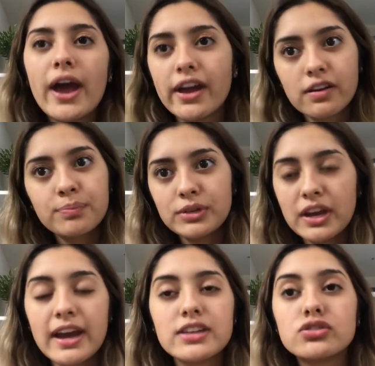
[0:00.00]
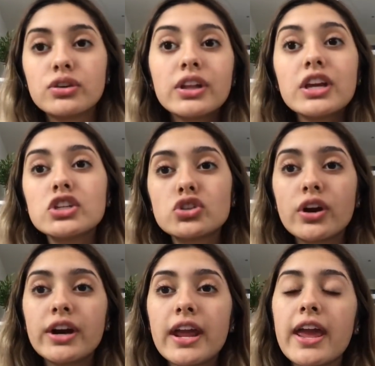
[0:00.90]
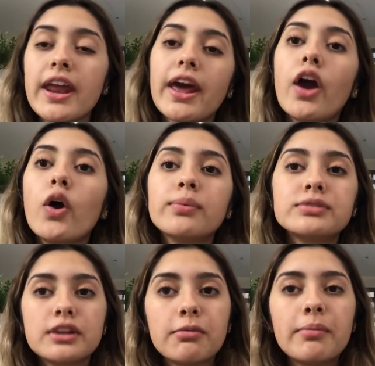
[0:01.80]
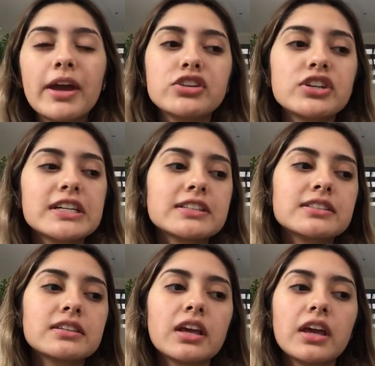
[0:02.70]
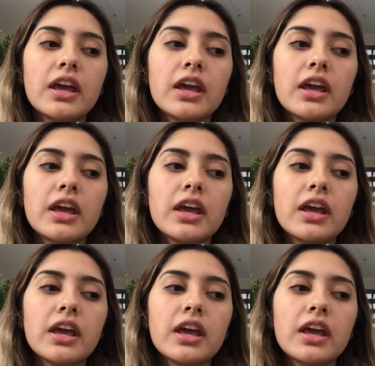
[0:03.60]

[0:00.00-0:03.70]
I hope you guys really enjoyed it, and I hope some of my tricks